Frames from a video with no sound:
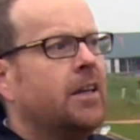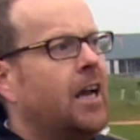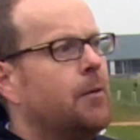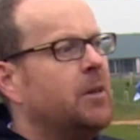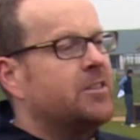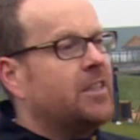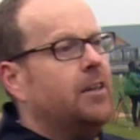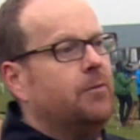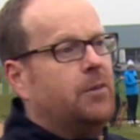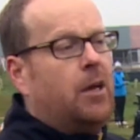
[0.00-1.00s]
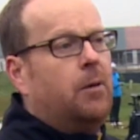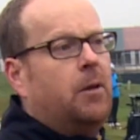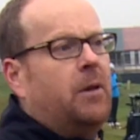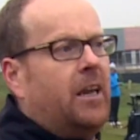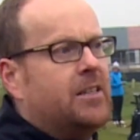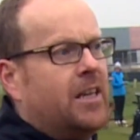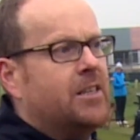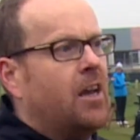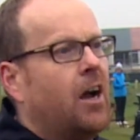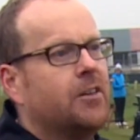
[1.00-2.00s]
Yeah, I mean,
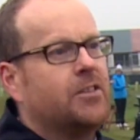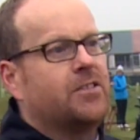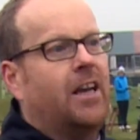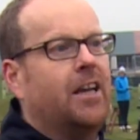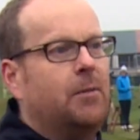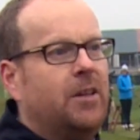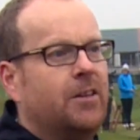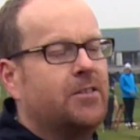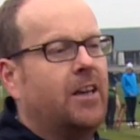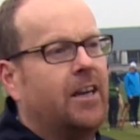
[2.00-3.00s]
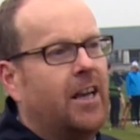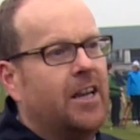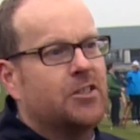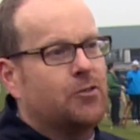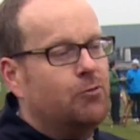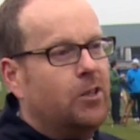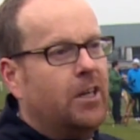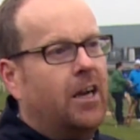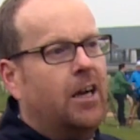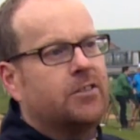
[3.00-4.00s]
it's hard to say. I mean, this day and age, it's really
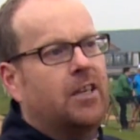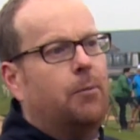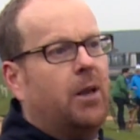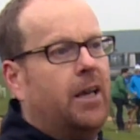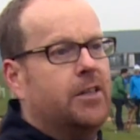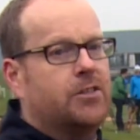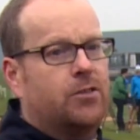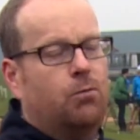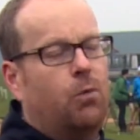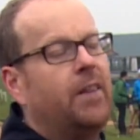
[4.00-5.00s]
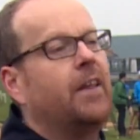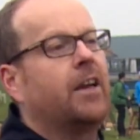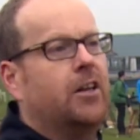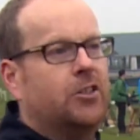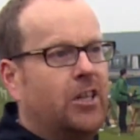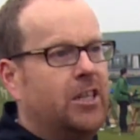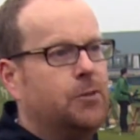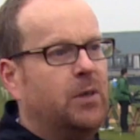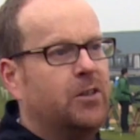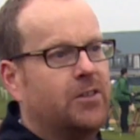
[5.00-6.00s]
hard to get players when they're going to change
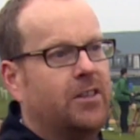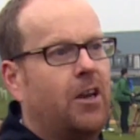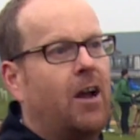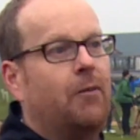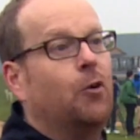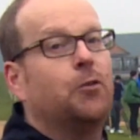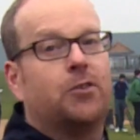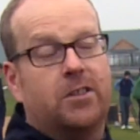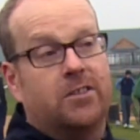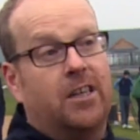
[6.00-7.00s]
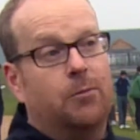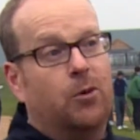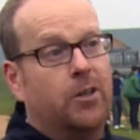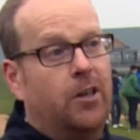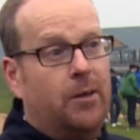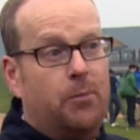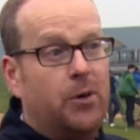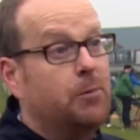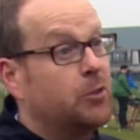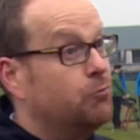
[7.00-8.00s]
because they don't have an off-season anymore. They
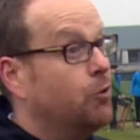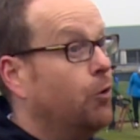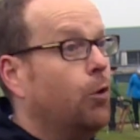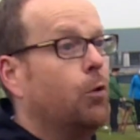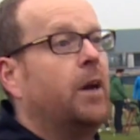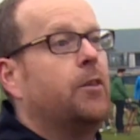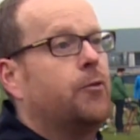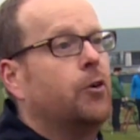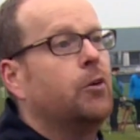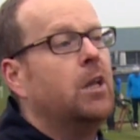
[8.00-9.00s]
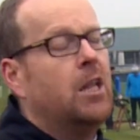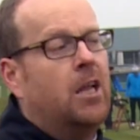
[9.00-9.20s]
pretty much run all the way through.